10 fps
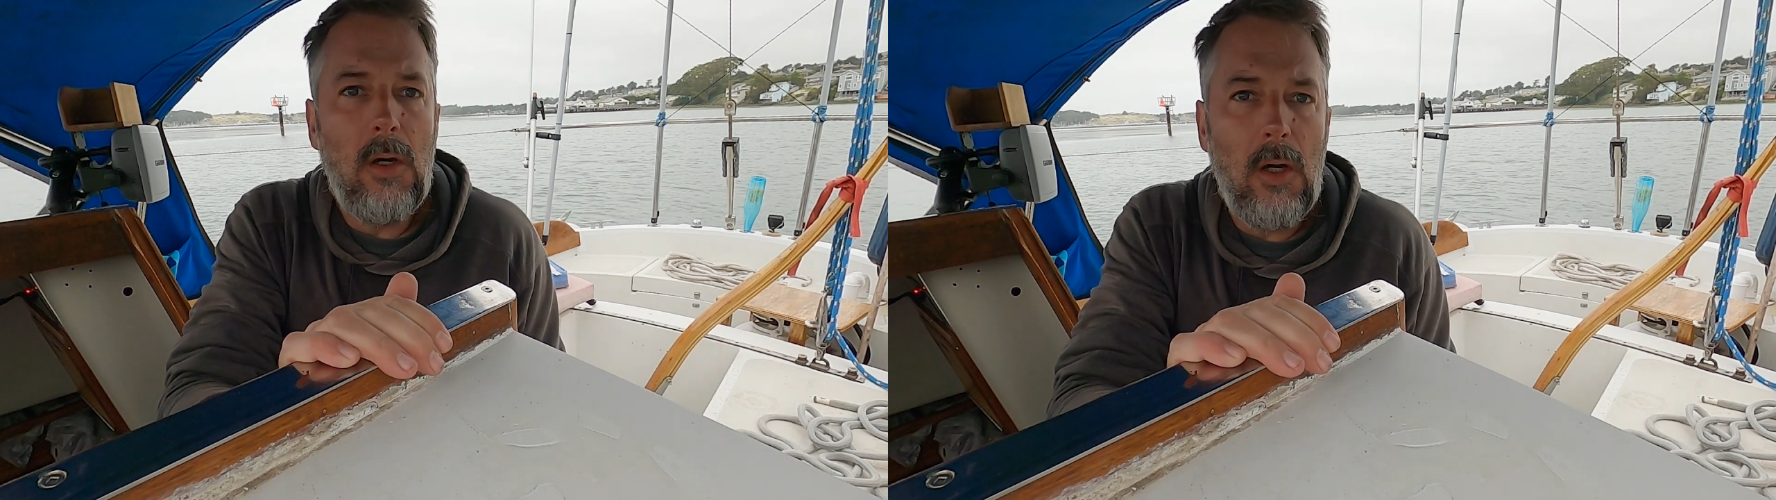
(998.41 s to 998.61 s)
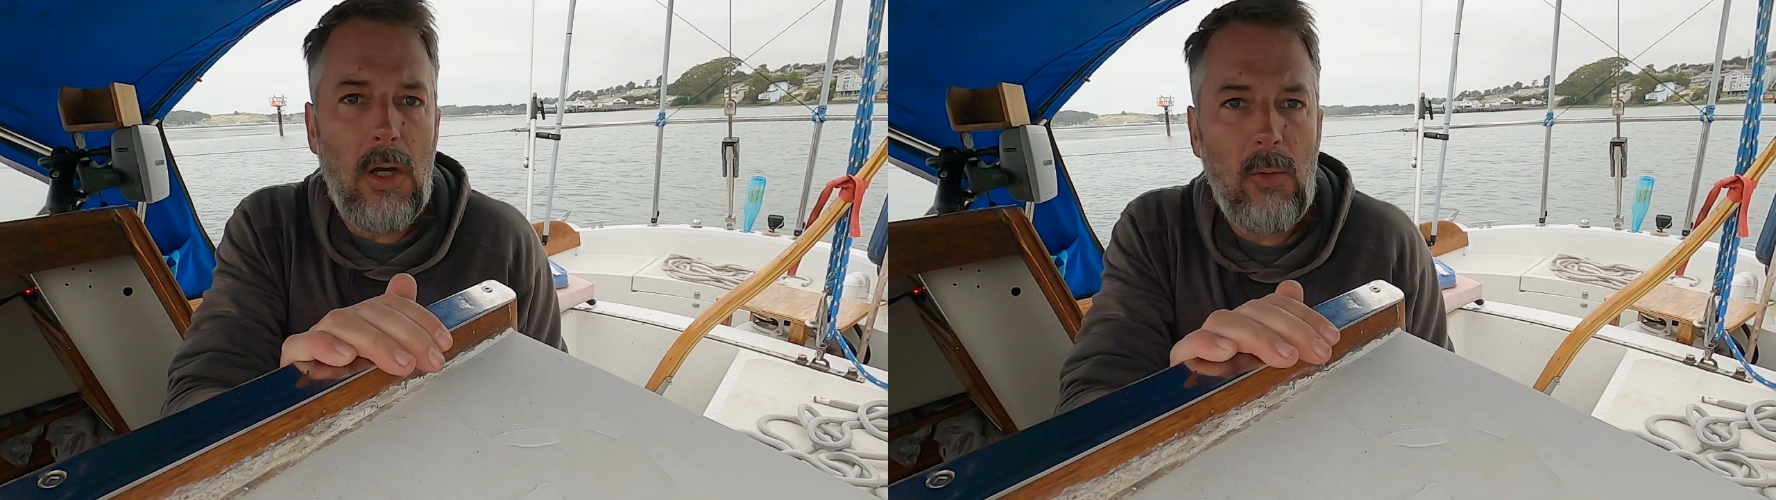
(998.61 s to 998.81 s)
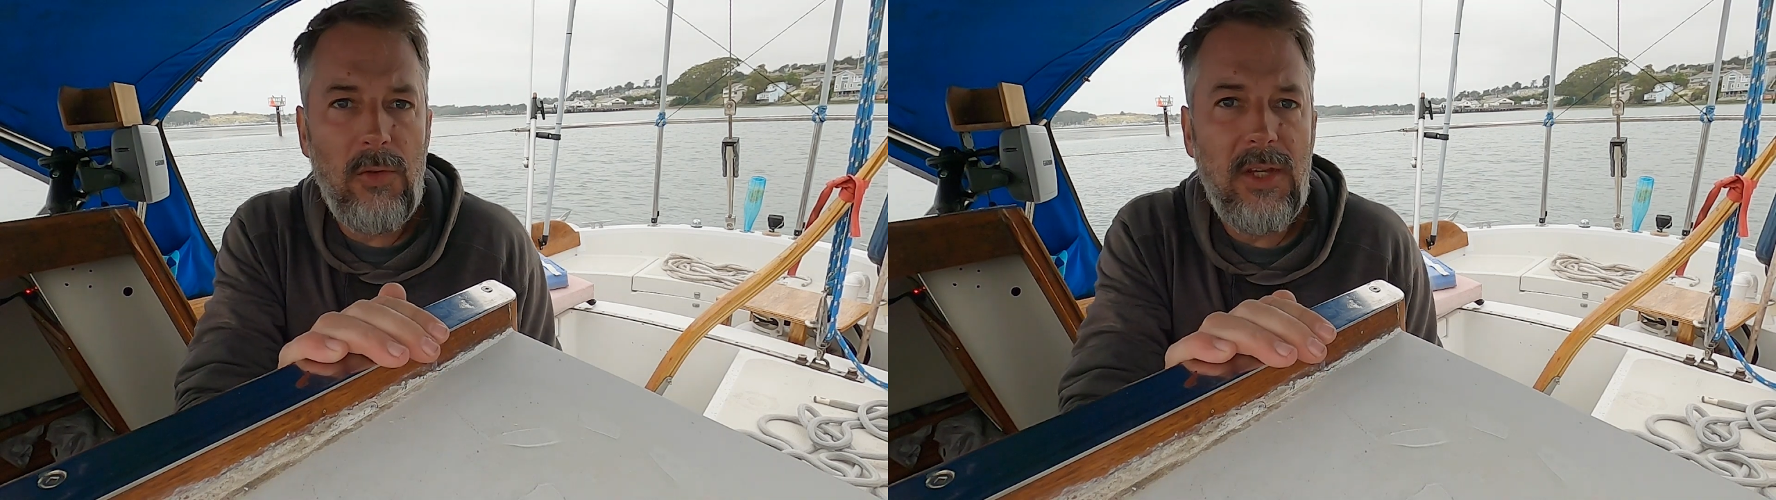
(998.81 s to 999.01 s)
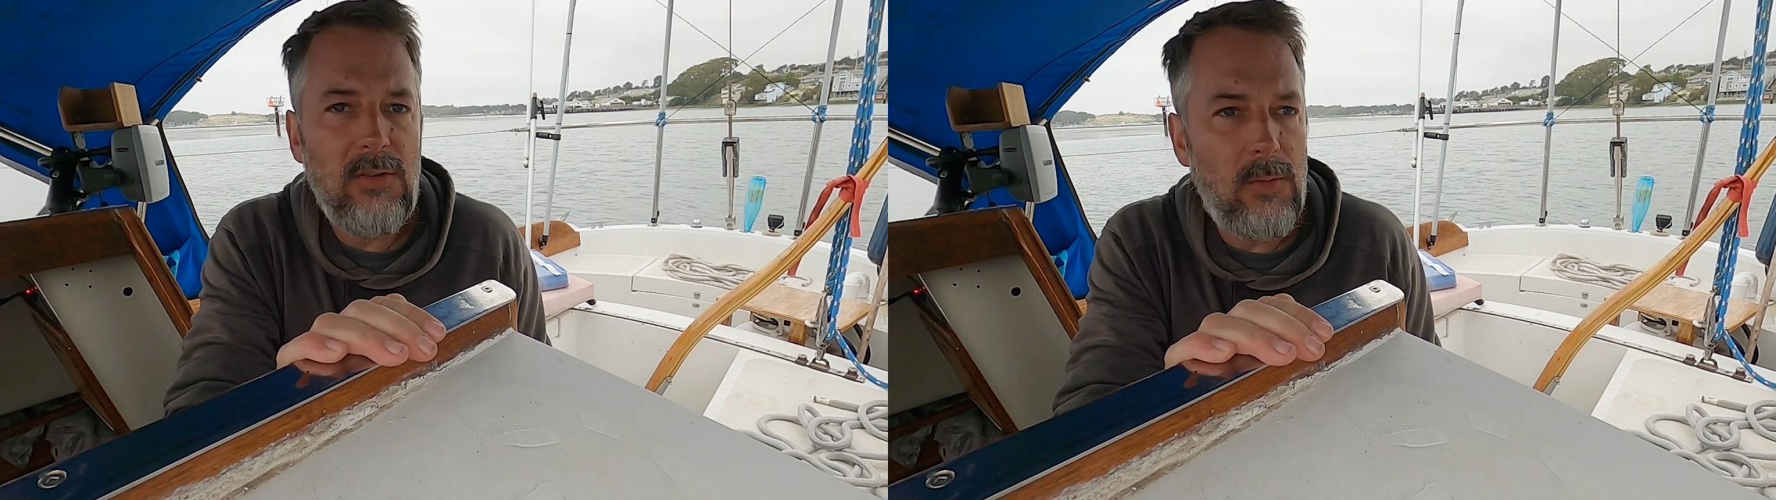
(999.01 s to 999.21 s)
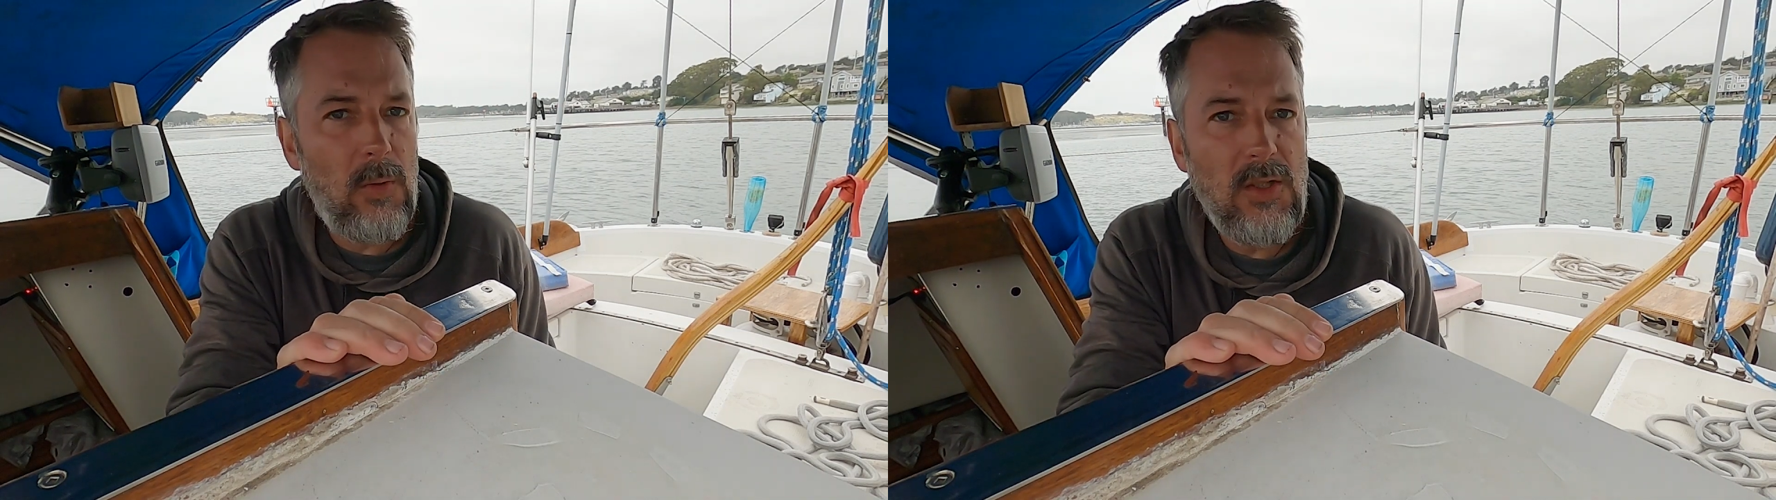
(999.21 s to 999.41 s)
Alright, well,
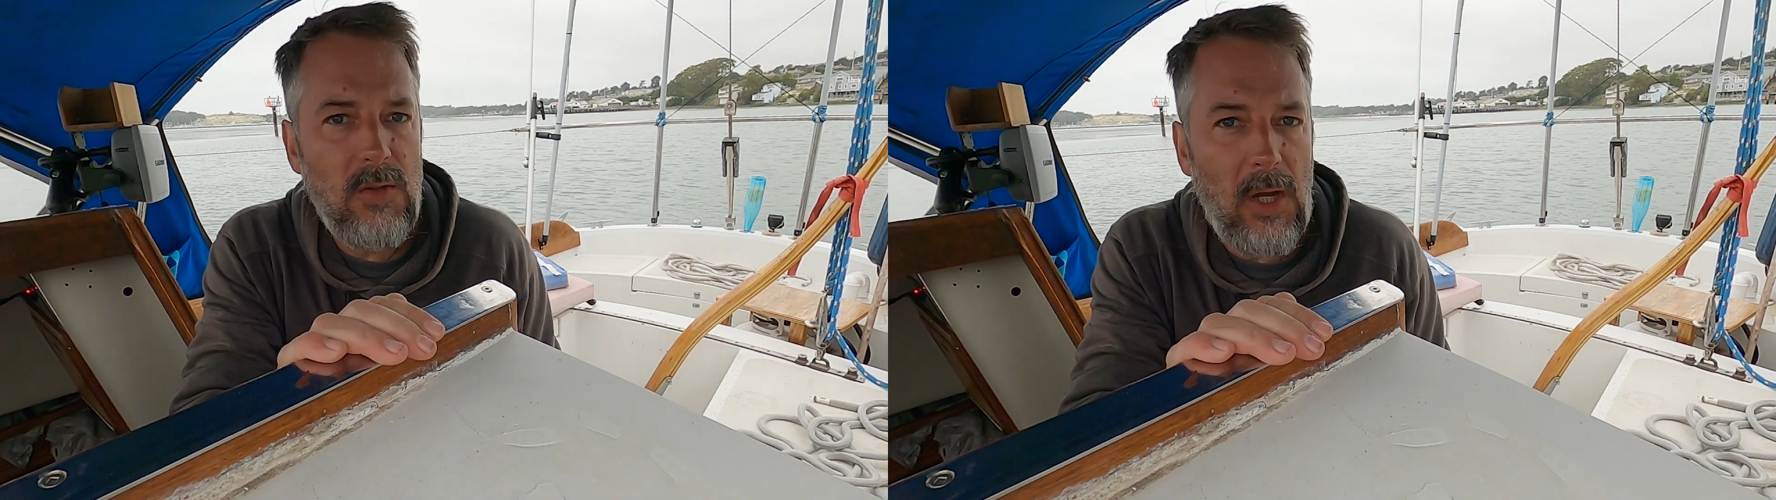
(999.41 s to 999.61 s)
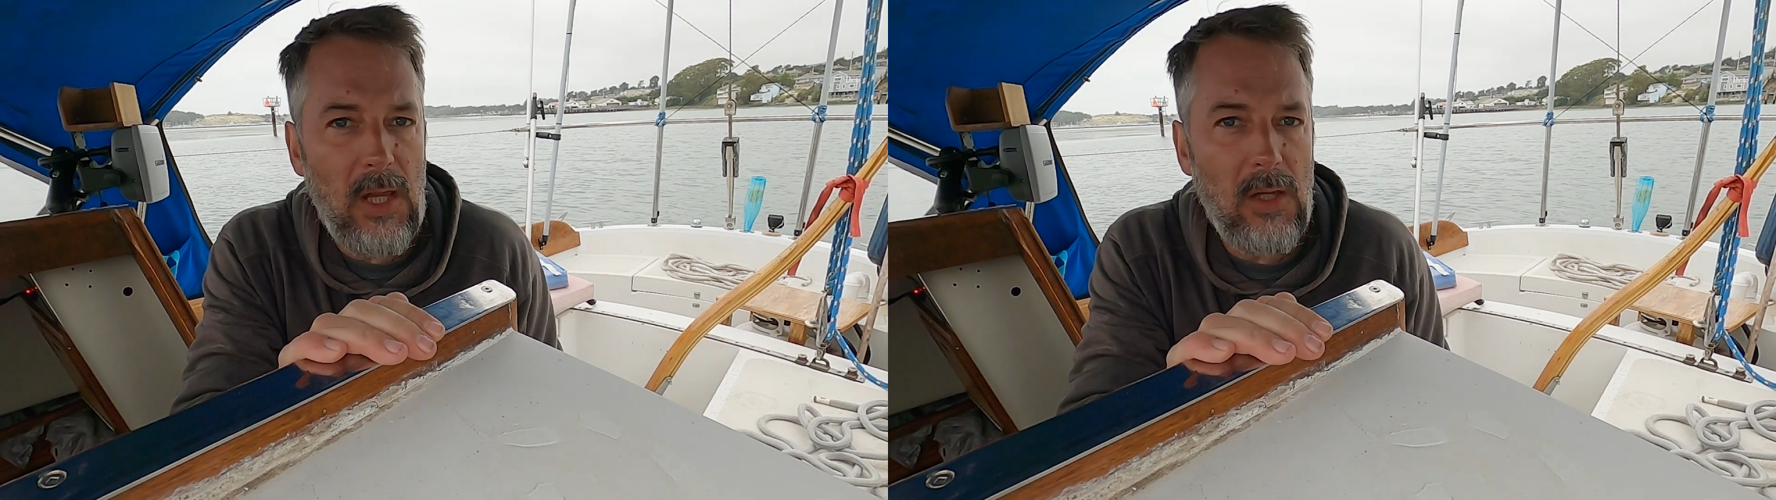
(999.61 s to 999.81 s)
thanks for watching my